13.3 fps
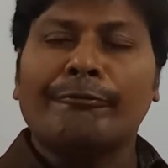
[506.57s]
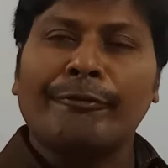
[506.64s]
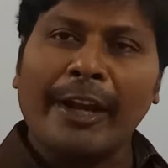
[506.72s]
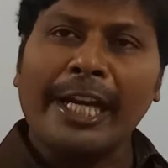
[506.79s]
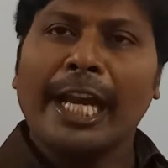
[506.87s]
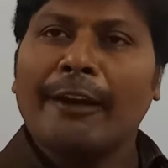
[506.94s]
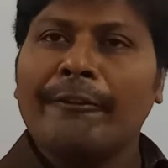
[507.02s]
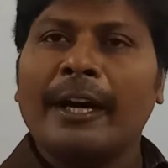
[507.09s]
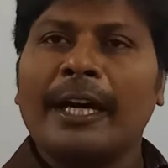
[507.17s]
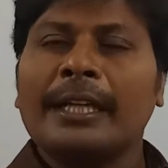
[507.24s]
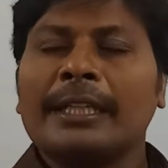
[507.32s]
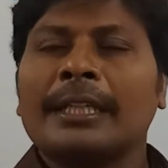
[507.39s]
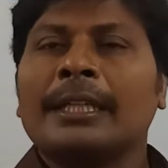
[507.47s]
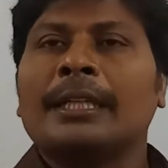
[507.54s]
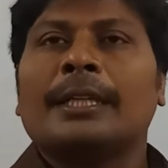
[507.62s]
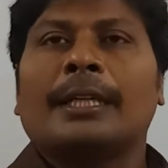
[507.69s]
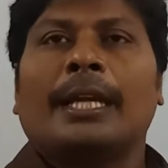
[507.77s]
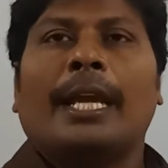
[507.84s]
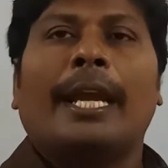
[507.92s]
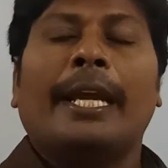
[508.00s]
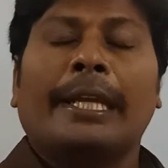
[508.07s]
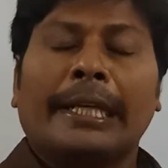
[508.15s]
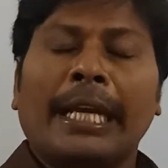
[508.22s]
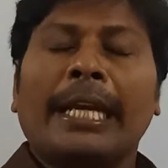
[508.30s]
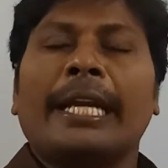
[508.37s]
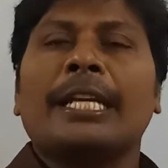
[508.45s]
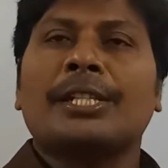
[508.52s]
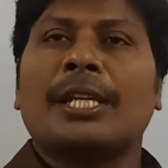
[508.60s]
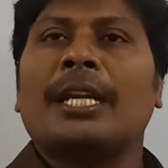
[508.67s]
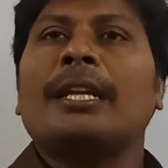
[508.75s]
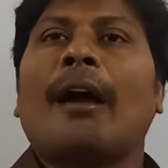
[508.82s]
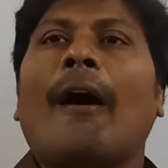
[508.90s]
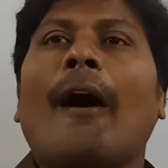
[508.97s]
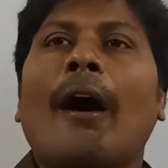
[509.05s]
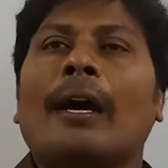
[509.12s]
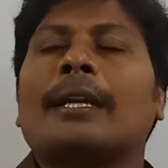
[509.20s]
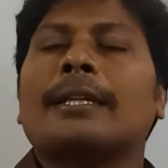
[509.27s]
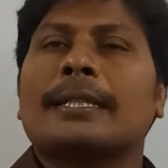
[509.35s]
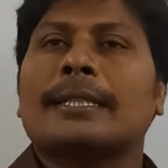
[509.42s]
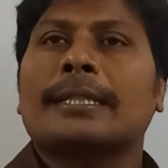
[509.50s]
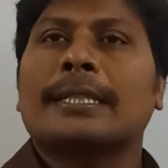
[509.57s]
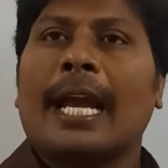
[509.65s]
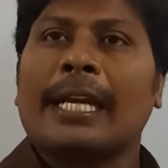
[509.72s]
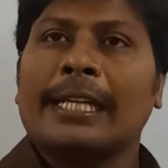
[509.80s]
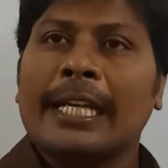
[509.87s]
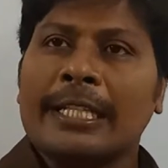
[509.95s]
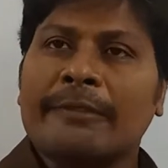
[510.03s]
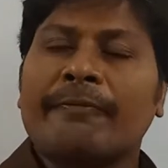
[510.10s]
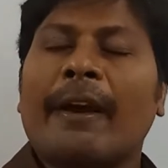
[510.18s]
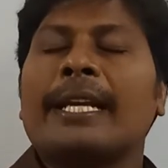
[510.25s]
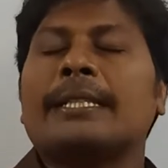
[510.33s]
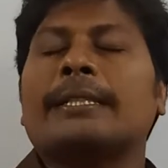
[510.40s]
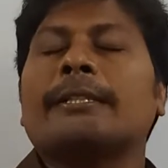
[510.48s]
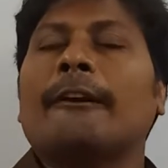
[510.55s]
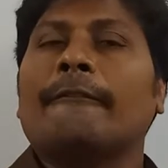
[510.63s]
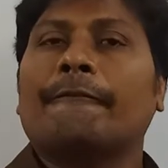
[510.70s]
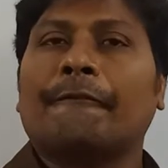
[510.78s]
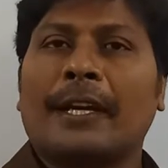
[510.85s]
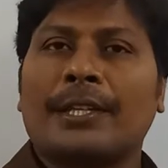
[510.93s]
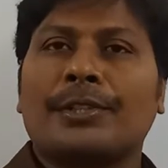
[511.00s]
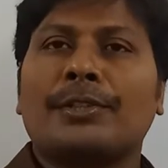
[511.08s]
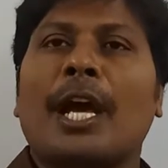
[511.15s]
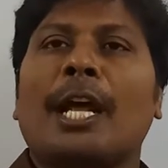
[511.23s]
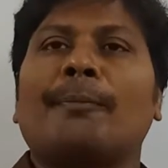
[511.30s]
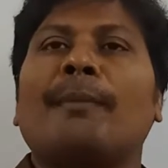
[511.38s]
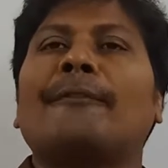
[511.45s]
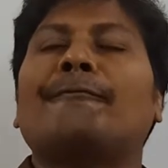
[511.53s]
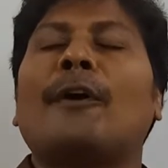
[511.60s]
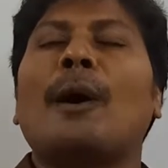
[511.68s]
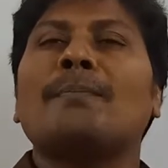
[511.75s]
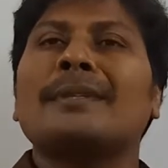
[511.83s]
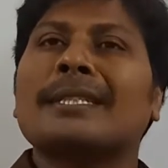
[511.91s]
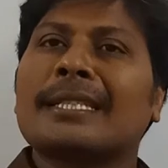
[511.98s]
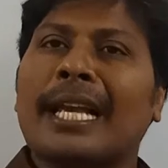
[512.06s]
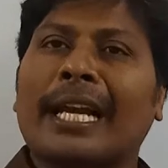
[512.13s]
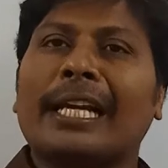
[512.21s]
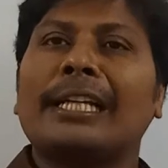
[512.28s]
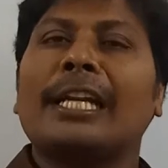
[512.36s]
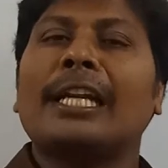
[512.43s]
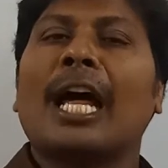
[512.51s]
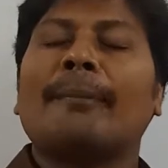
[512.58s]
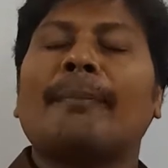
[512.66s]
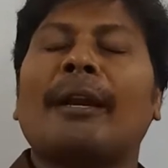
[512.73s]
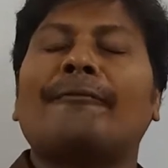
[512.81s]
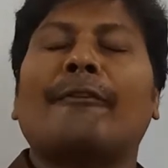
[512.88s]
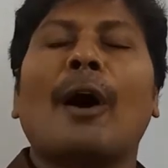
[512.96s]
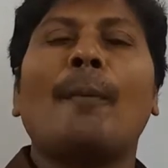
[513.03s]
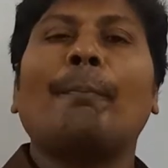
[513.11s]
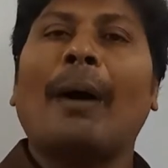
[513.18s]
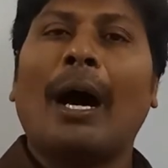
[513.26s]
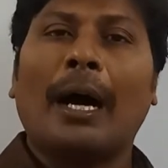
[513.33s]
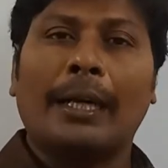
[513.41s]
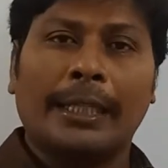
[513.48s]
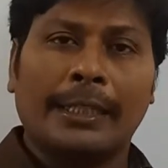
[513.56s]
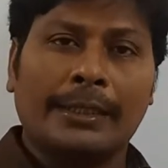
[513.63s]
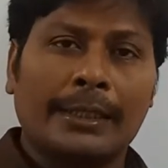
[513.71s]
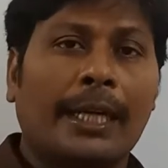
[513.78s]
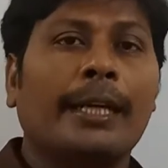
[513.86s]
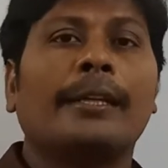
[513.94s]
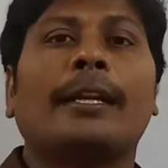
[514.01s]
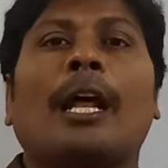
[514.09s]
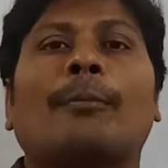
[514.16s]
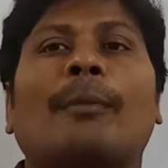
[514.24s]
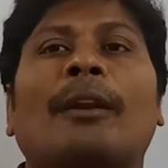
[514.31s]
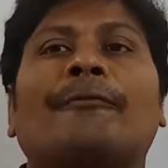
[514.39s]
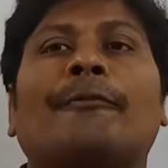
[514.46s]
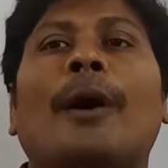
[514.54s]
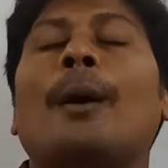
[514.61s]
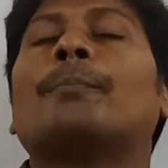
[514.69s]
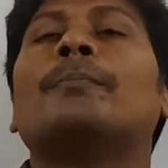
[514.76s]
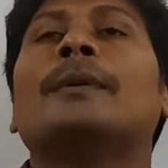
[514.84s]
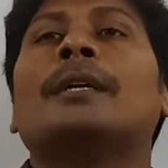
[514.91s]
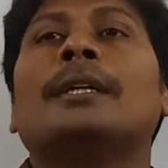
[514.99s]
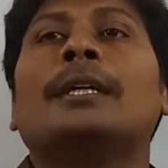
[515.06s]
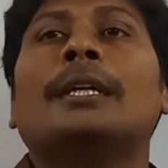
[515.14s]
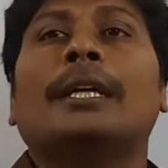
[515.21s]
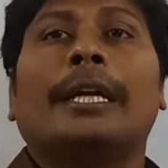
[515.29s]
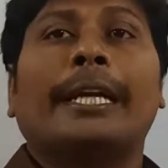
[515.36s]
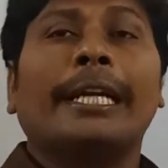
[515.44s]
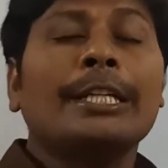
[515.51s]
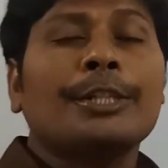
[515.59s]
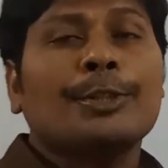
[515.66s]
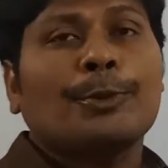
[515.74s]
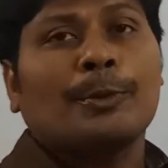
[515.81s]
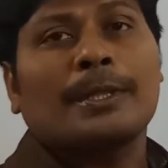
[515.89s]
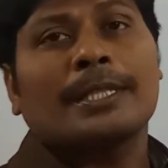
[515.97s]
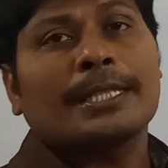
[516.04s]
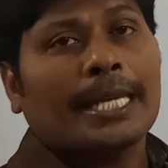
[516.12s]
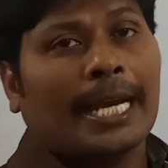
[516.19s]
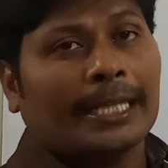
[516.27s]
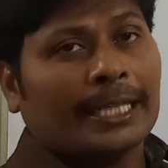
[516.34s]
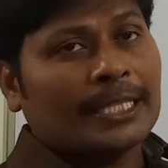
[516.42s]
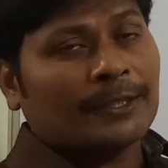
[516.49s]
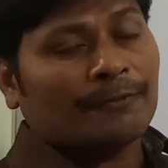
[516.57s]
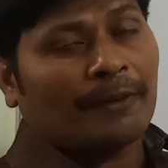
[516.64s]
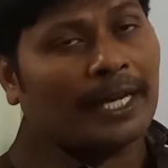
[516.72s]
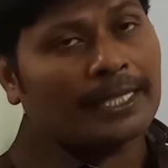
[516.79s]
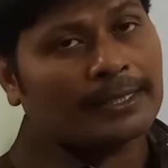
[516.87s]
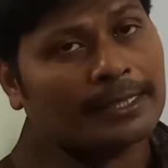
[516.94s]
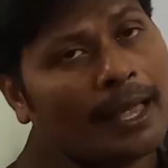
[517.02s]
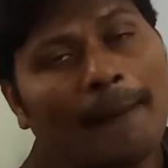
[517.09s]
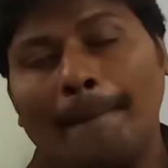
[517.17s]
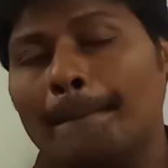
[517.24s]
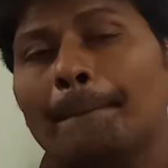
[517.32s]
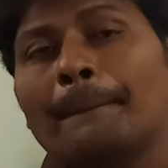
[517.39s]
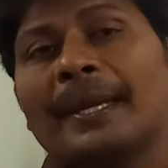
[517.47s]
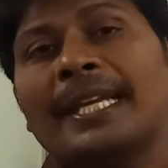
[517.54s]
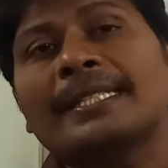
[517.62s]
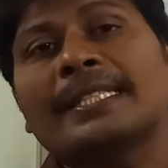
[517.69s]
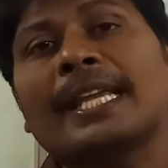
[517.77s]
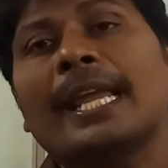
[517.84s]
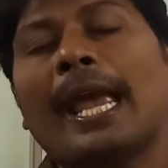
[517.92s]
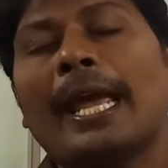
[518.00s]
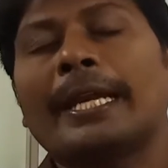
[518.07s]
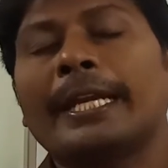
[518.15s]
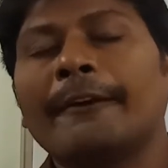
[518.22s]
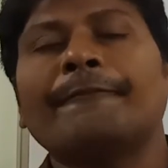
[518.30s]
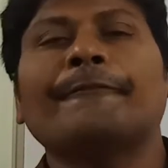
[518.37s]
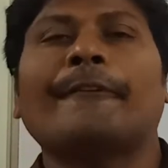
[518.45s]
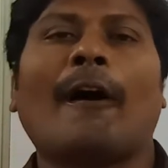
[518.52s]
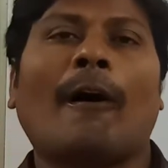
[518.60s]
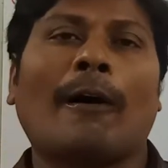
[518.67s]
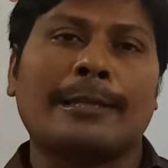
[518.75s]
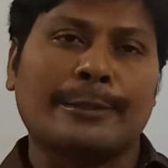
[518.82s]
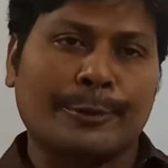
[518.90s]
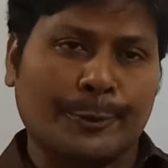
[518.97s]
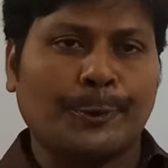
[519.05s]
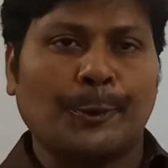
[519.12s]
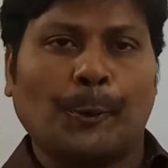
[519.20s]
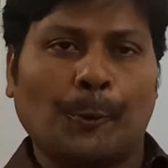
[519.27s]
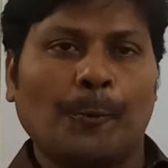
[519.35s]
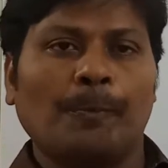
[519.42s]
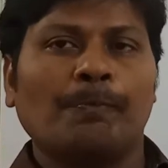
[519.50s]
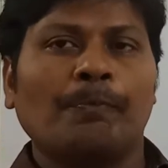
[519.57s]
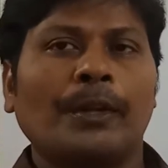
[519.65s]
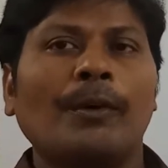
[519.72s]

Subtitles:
Whenever a relation R satisfies first normal form, second normal form, and third normal form, it should satisfy the BCNF also.